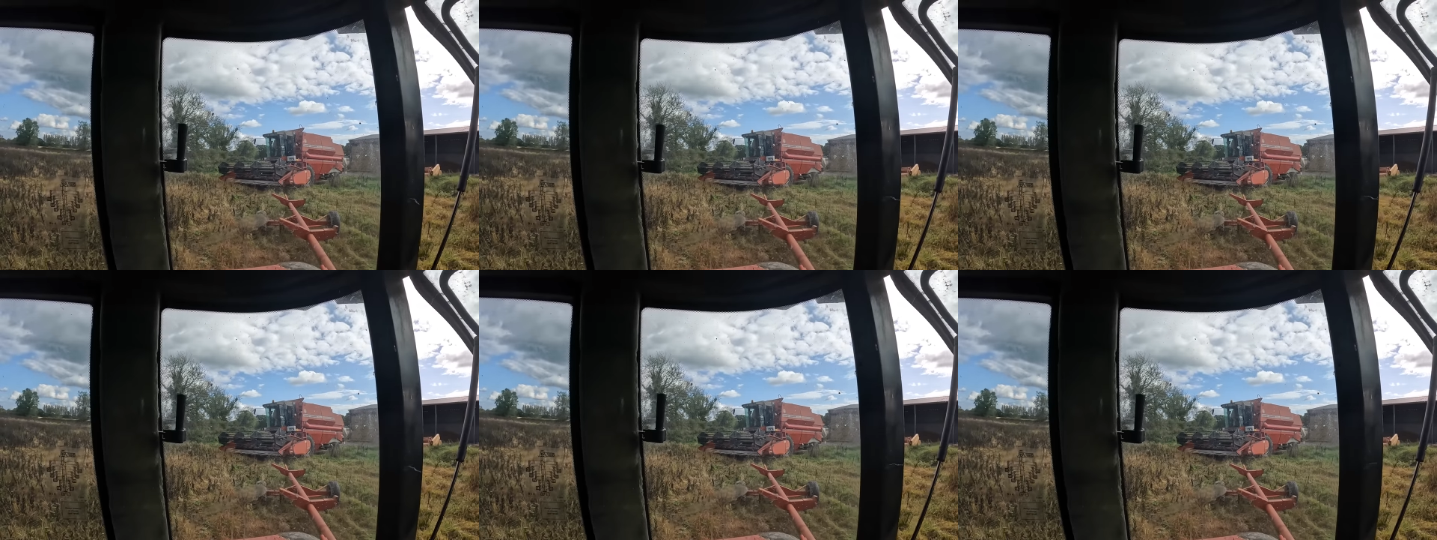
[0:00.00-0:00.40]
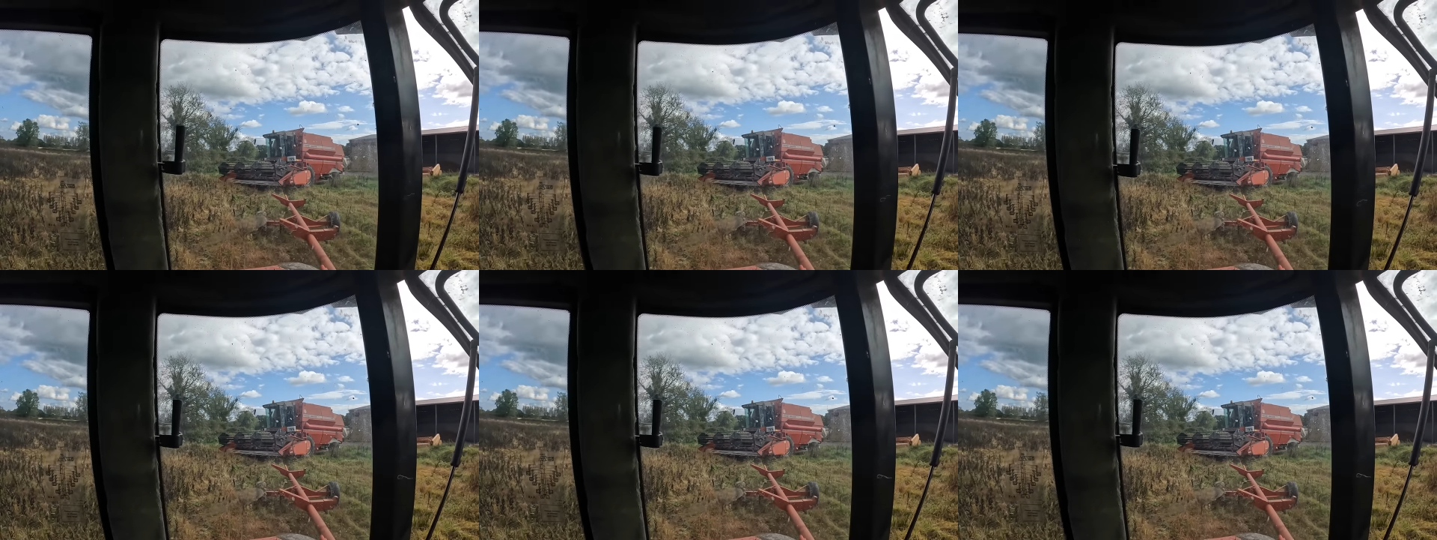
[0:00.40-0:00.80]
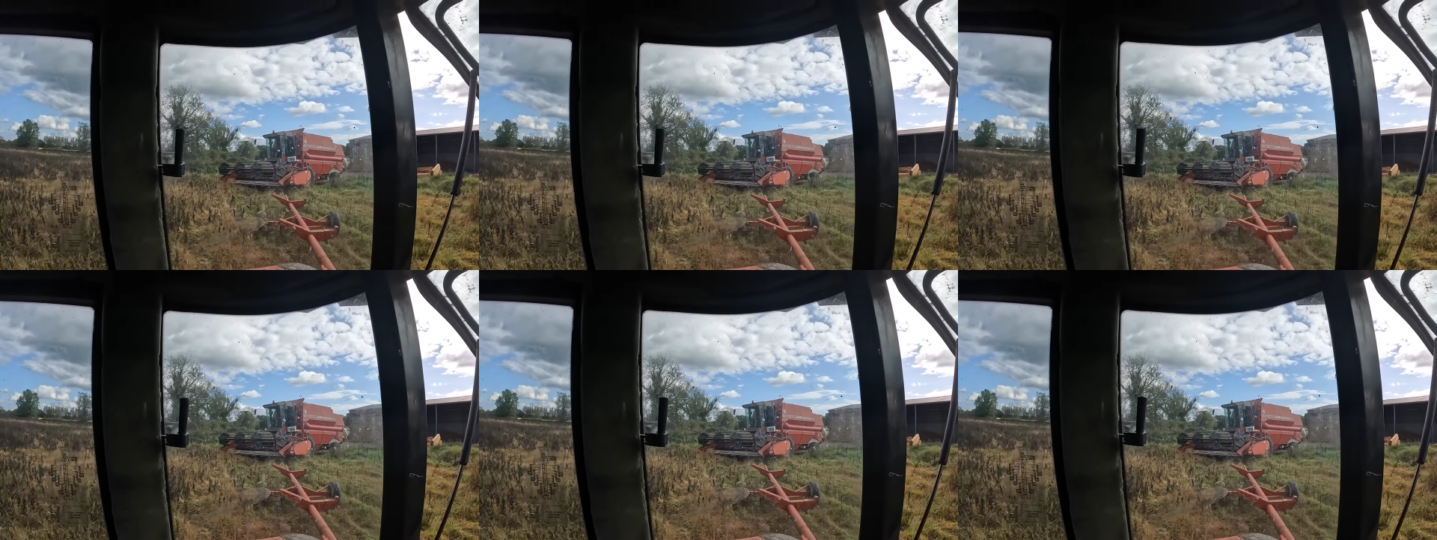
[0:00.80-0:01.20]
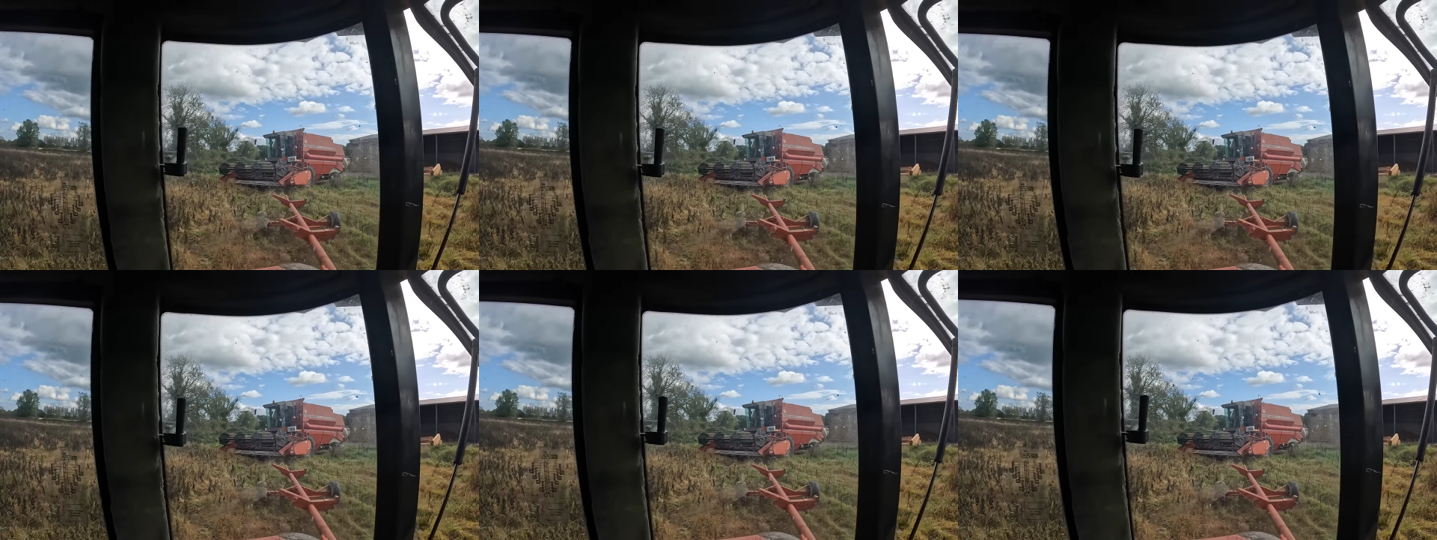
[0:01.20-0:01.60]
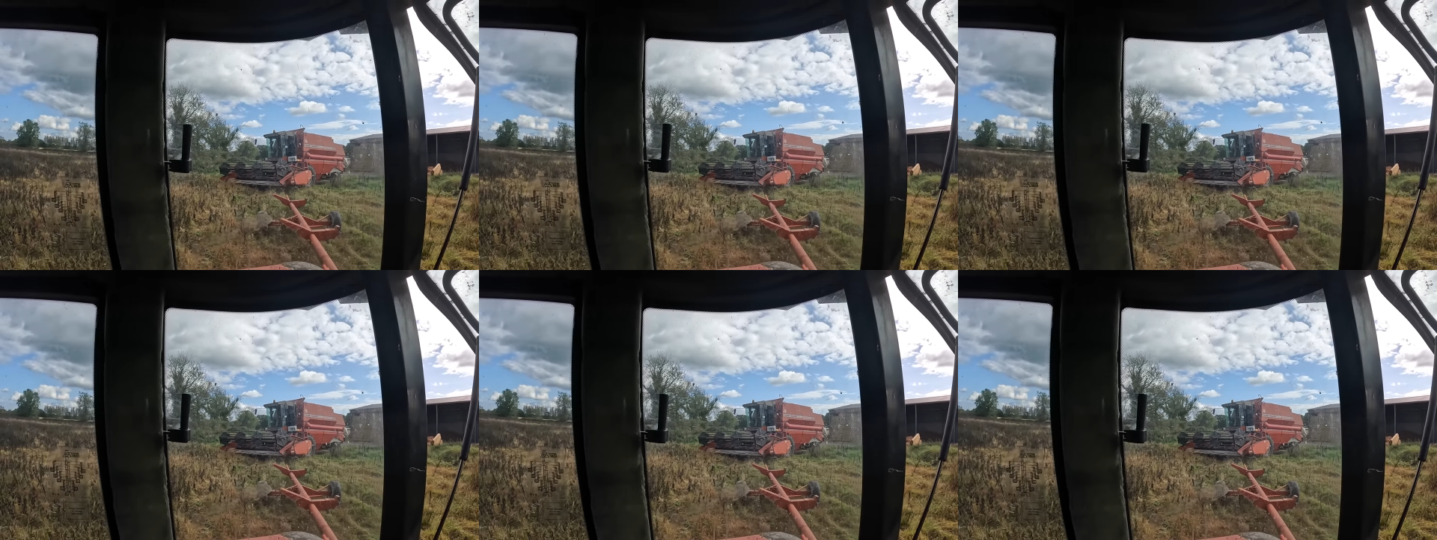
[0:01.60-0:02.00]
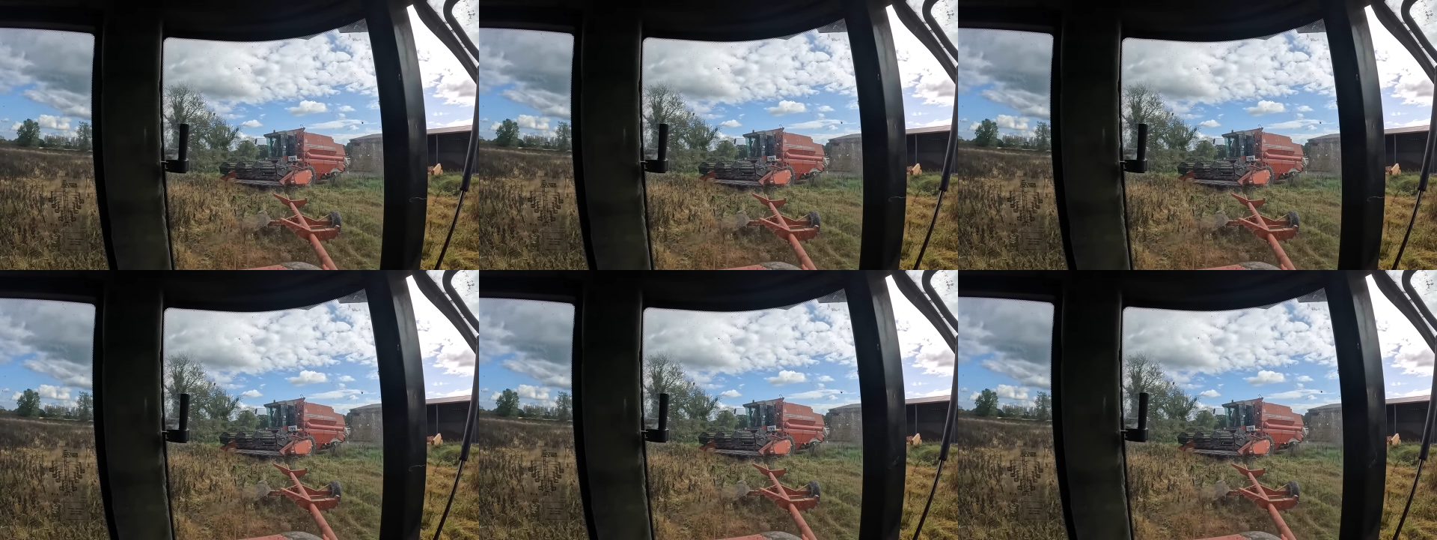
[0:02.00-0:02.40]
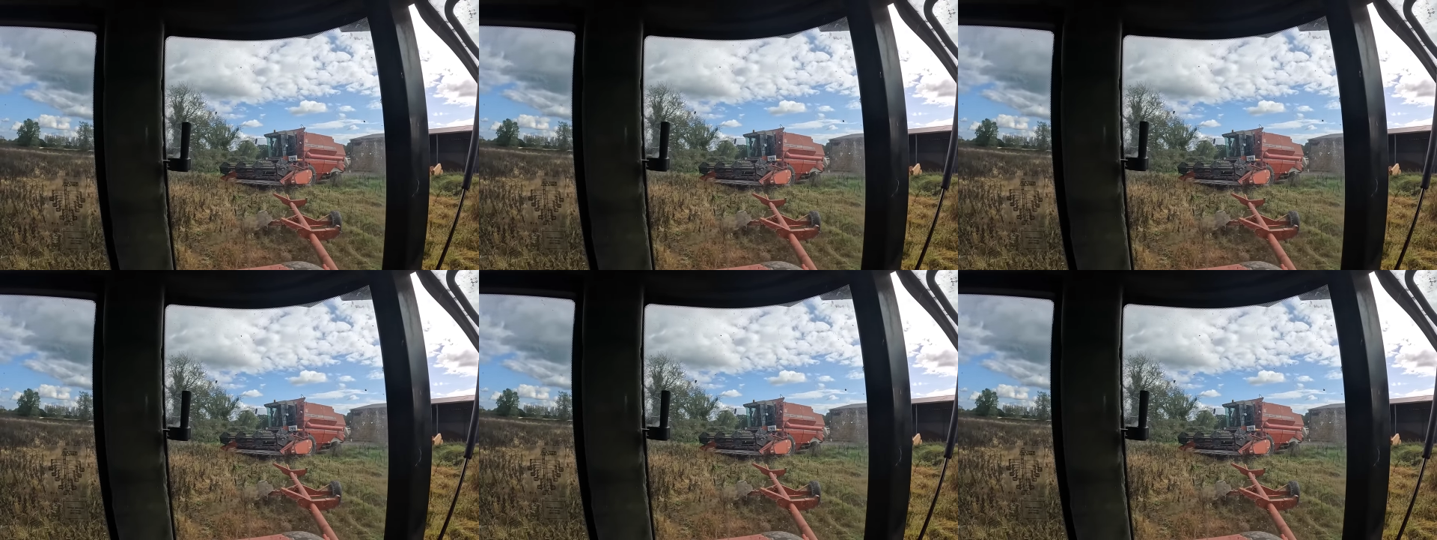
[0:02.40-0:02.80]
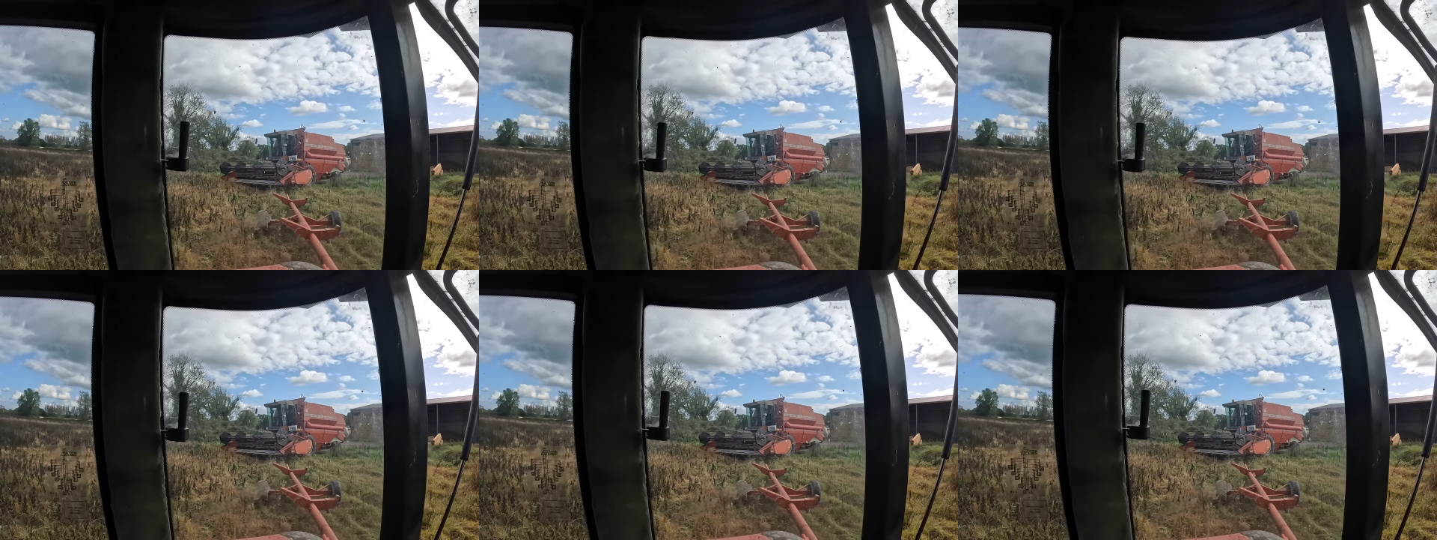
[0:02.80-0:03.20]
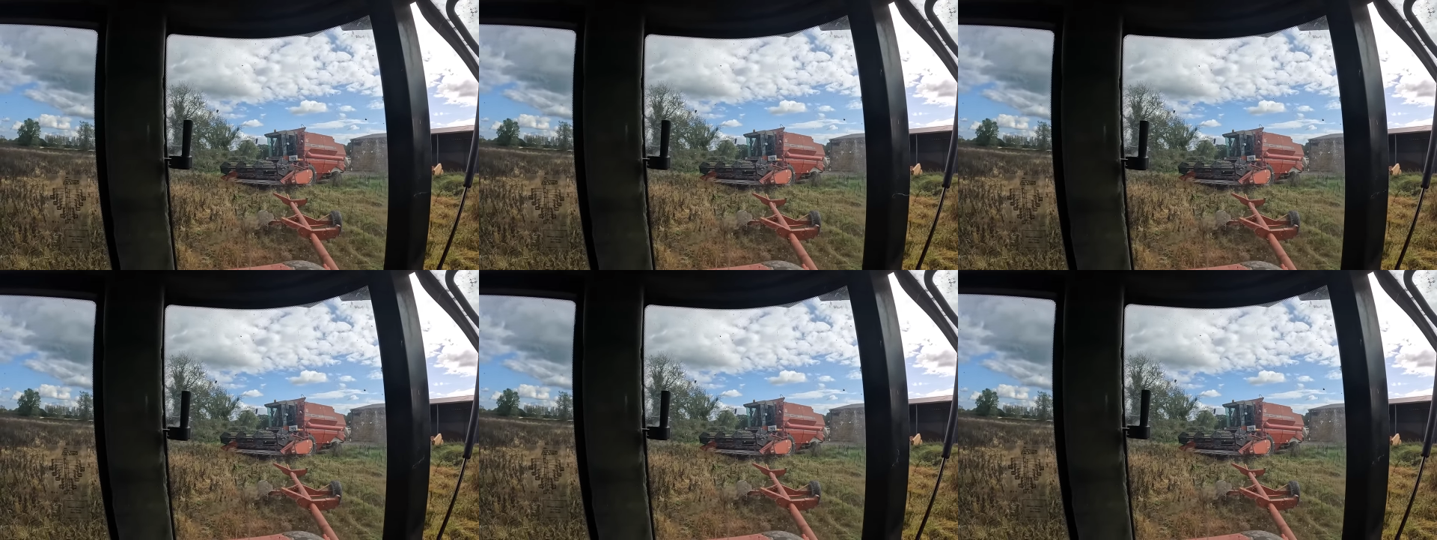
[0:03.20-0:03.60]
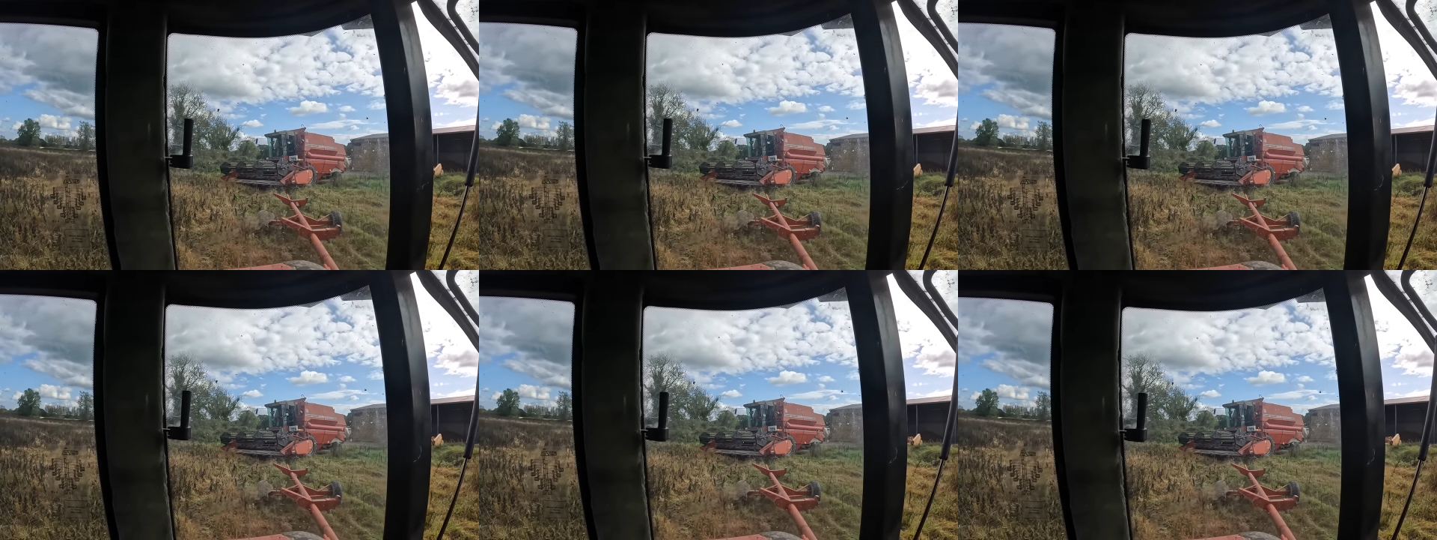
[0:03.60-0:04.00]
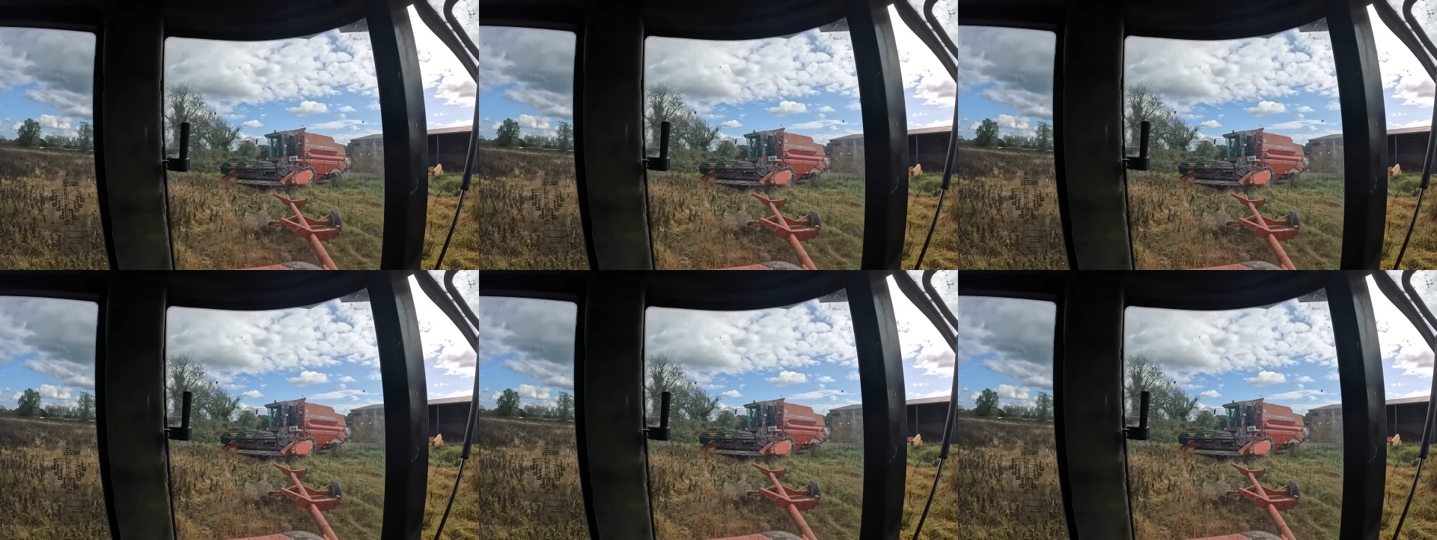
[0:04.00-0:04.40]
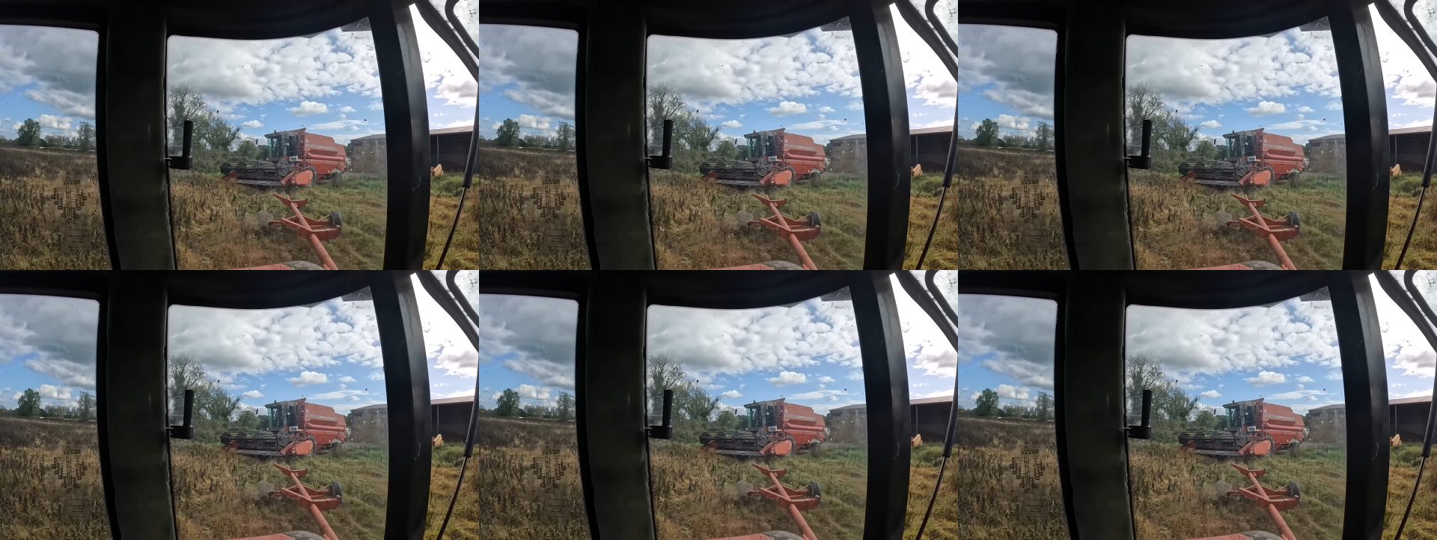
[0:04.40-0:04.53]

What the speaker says: (no speaker visible)